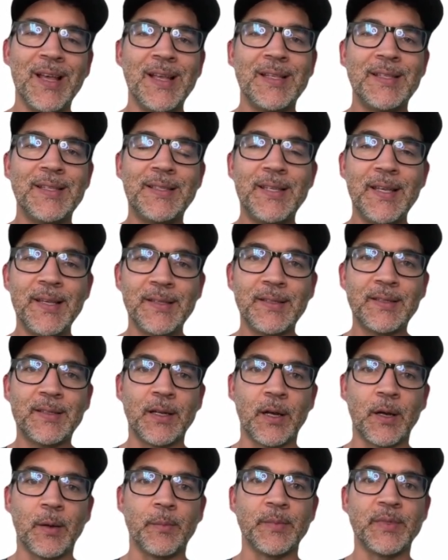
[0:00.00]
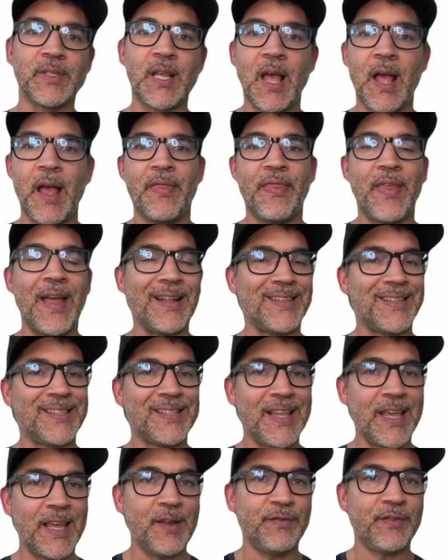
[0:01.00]
systems that
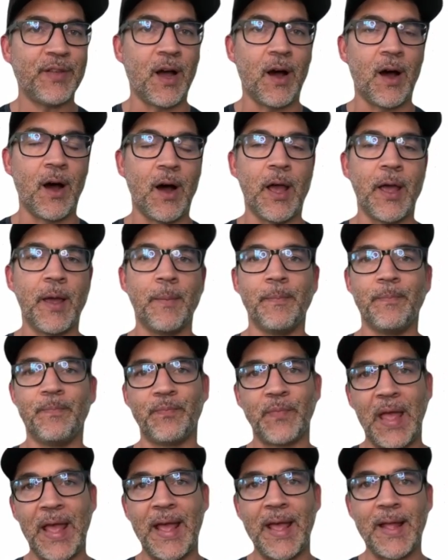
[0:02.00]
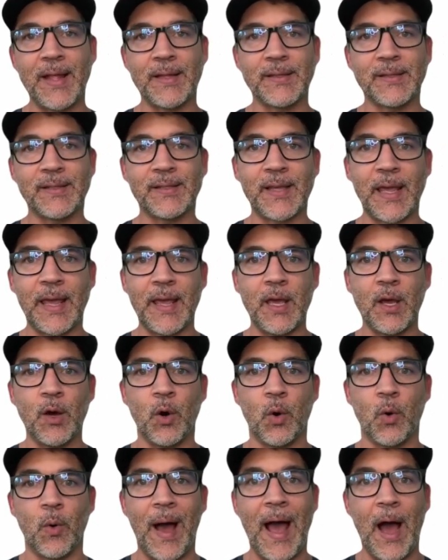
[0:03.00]
save time and
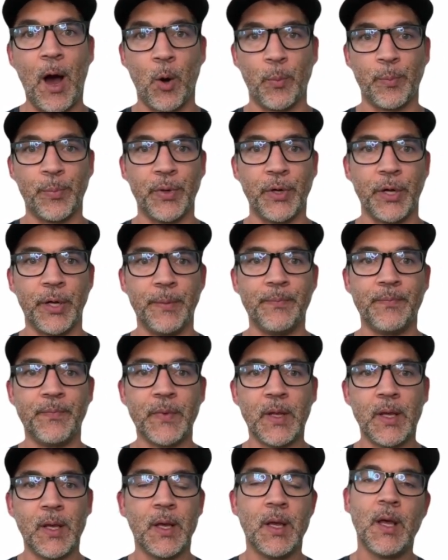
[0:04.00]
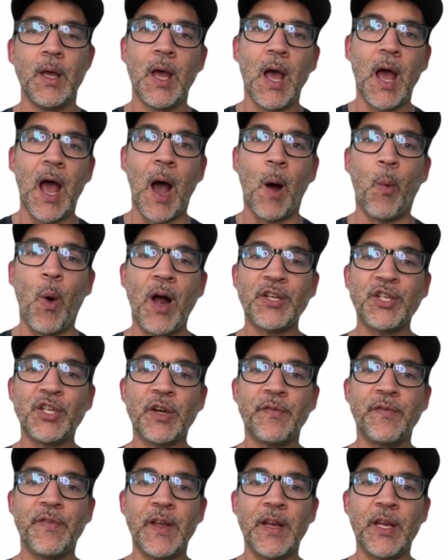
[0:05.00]
scale output. I watched
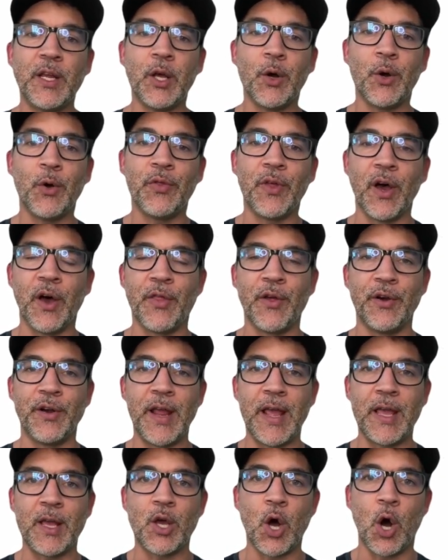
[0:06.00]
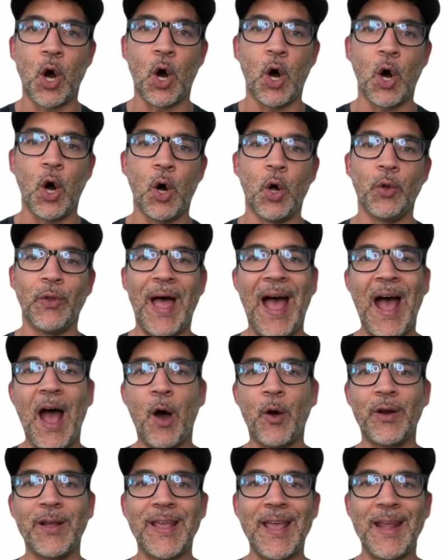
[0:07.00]
a video the other day called
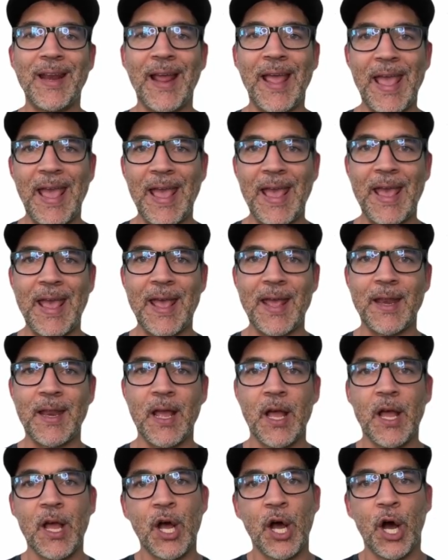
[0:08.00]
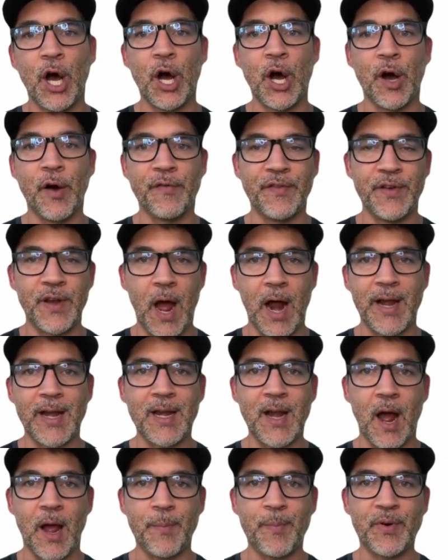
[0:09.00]
How to Get Ahead of
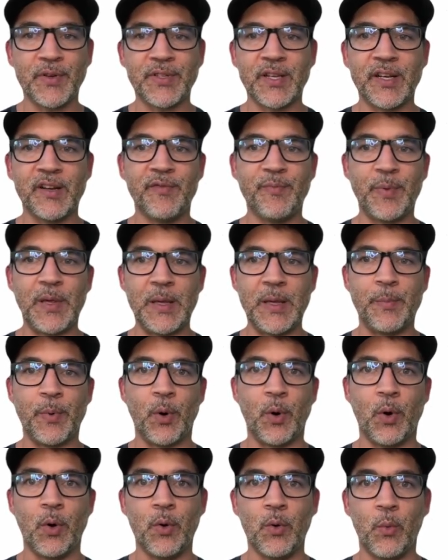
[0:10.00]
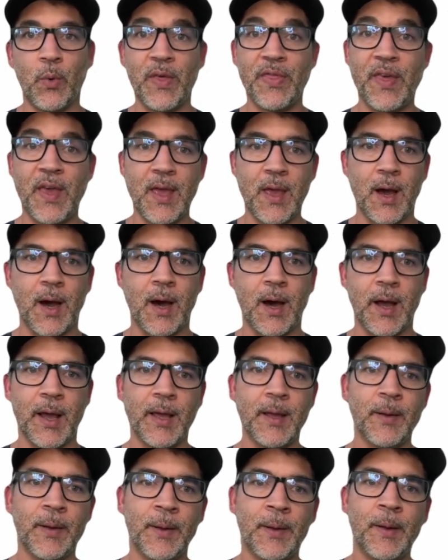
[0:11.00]
99% of People with
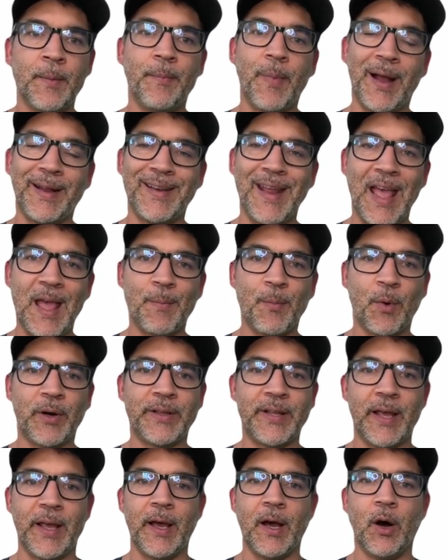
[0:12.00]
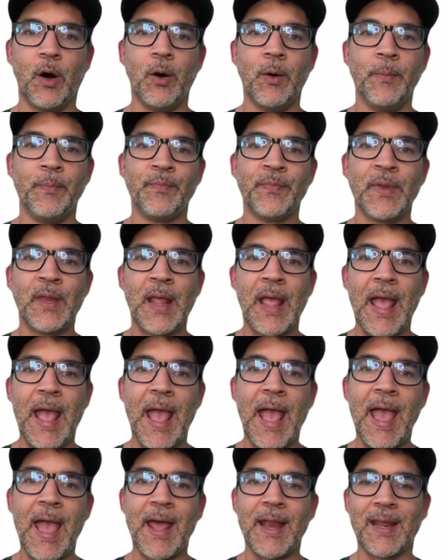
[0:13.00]
AI by Dan Martell,
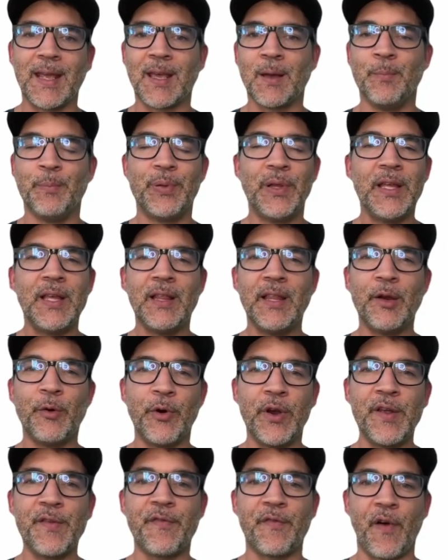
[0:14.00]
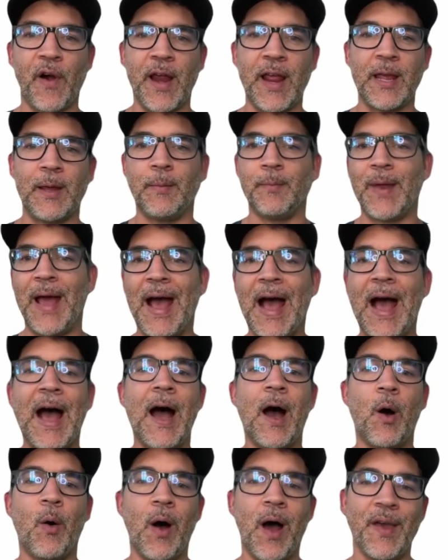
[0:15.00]
and it completely reframed
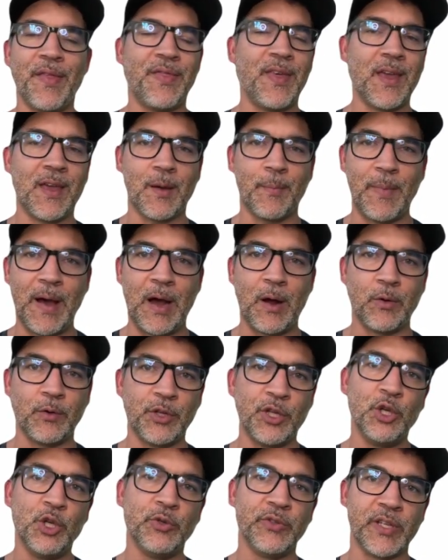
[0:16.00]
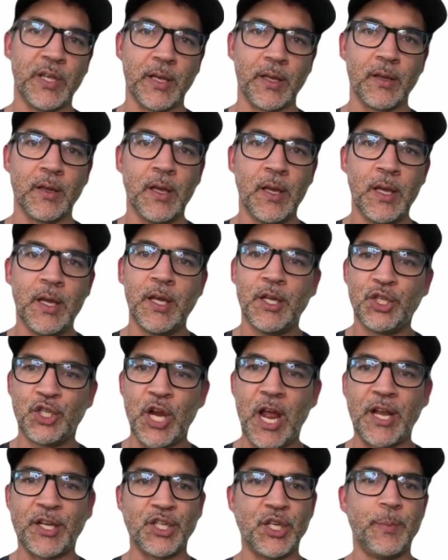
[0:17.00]
how I think about using
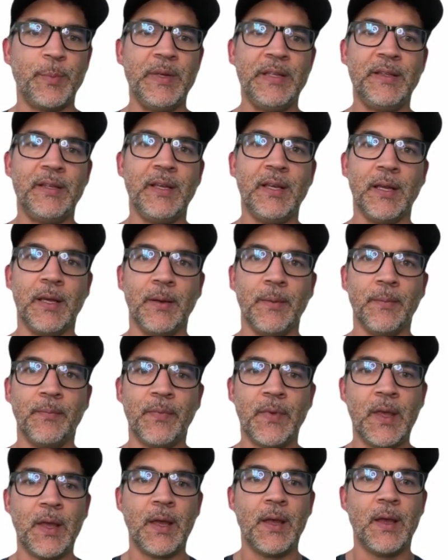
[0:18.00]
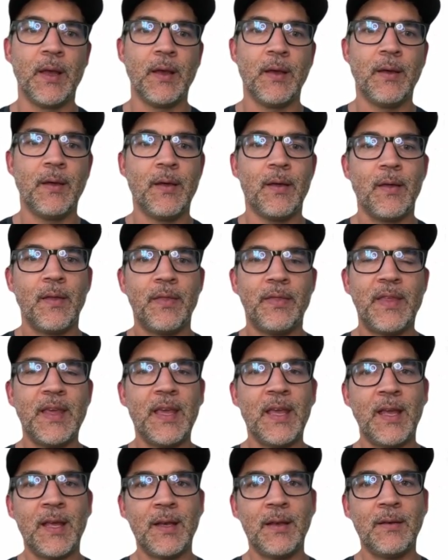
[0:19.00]
ChatGPT.
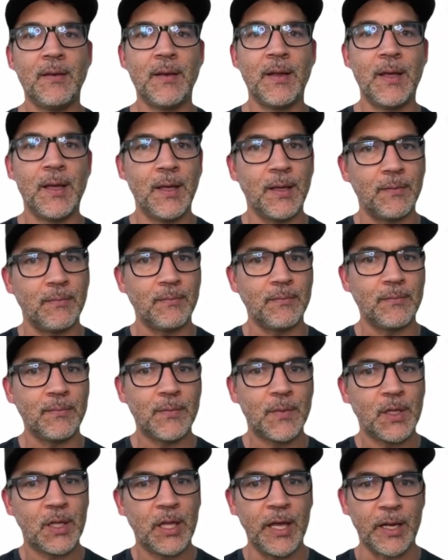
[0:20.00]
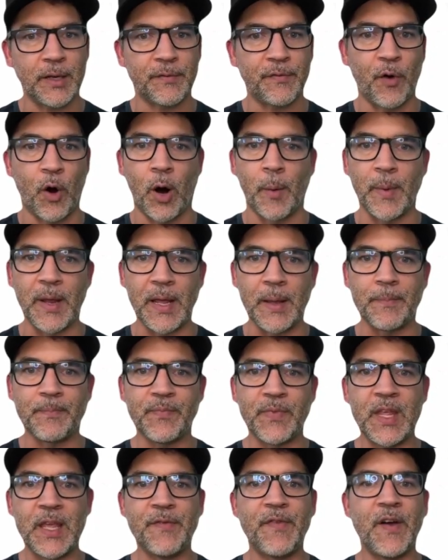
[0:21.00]
Then it clicked for me.
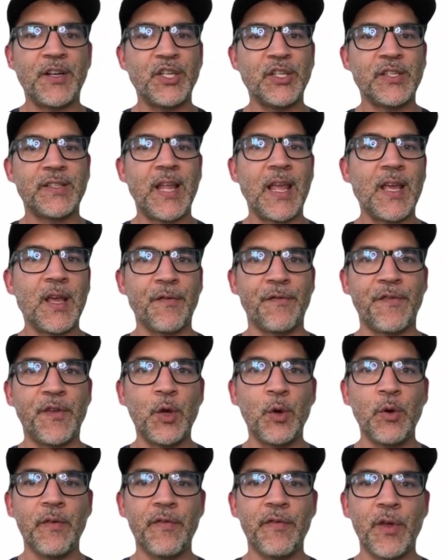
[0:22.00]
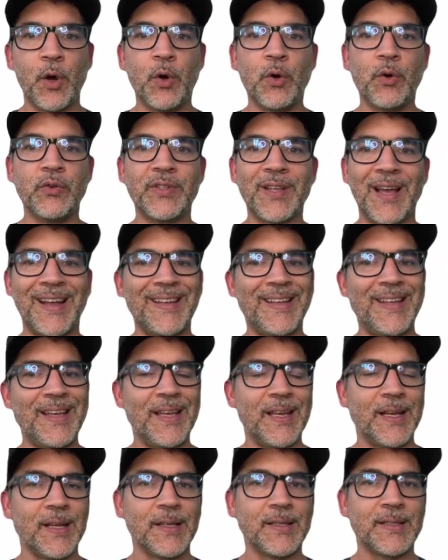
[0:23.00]
If I just take a few of those
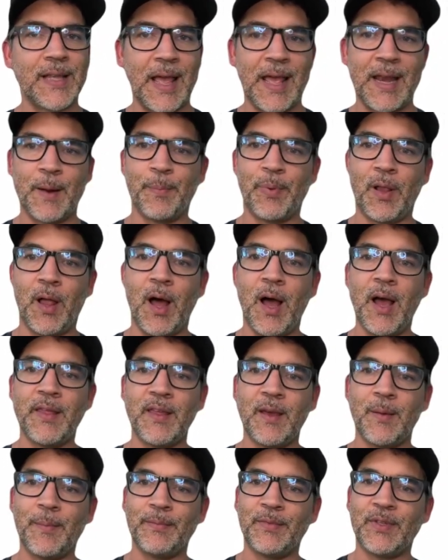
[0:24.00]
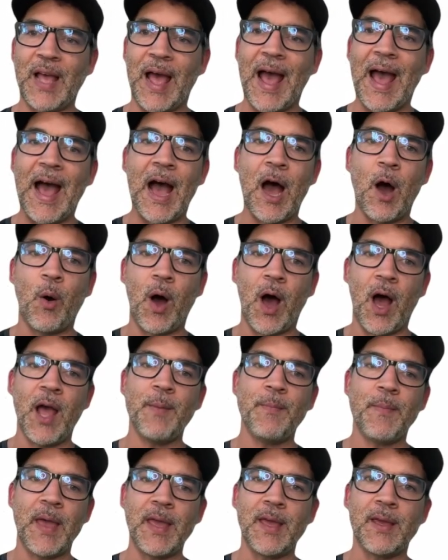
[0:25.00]
ideas and apply them to how
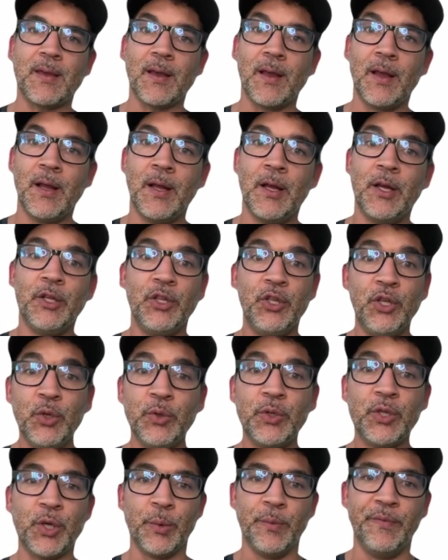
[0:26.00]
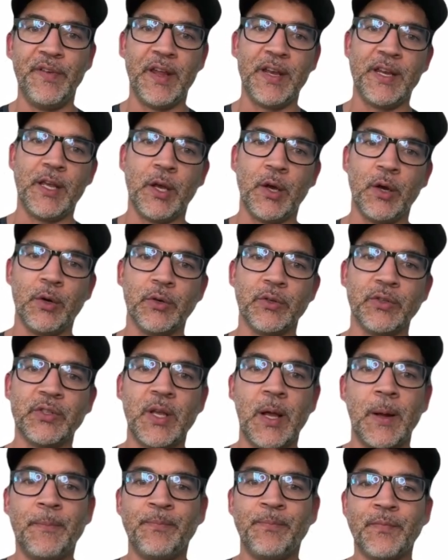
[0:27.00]
I make YouTube videos,
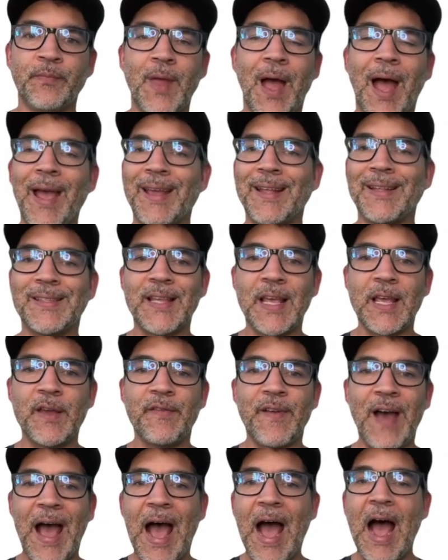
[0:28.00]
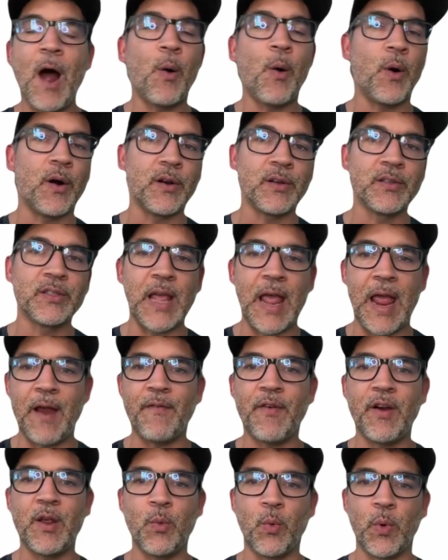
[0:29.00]
I could save hours
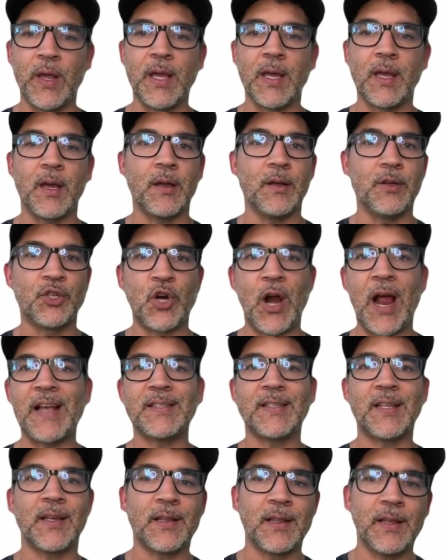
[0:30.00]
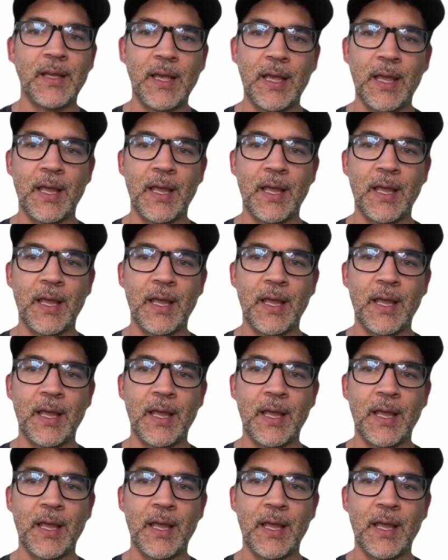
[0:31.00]
every week, drastically